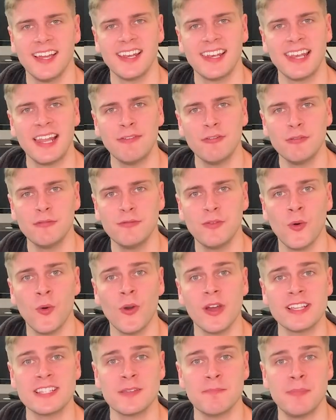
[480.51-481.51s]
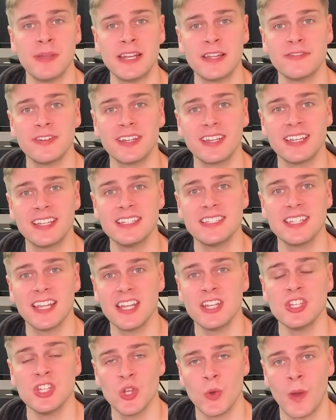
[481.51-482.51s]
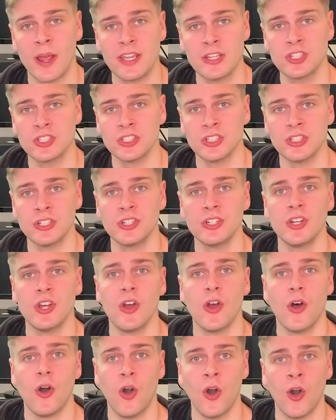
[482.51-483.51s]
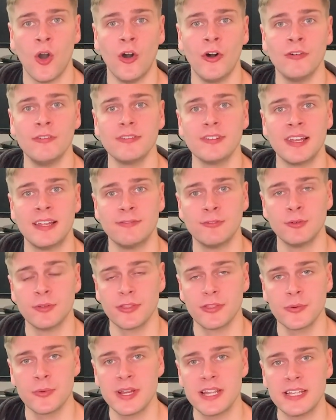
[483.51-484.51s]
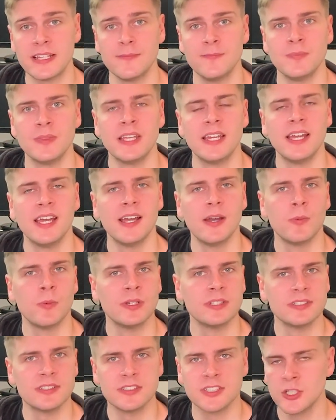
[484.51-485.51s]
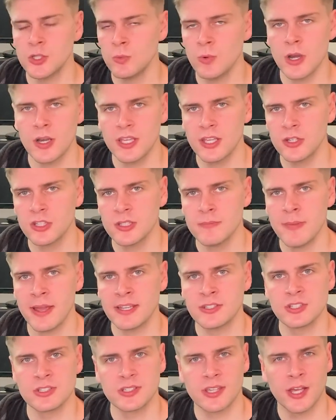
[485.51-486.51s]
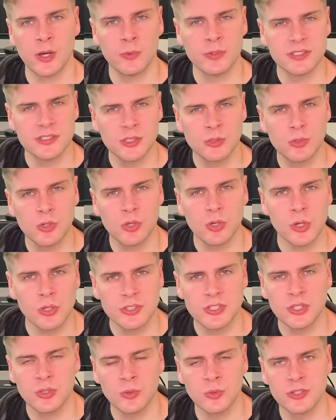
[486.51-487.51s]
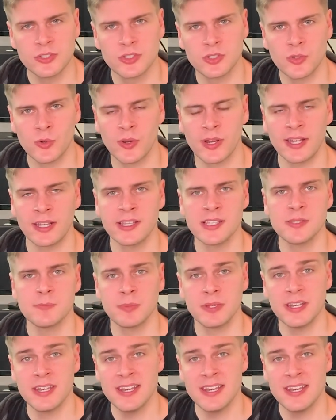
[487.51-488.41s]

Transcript: Level 4 is a bit of a continuation of level 3. We're still working on the major scale, we're still crossing all the strings, but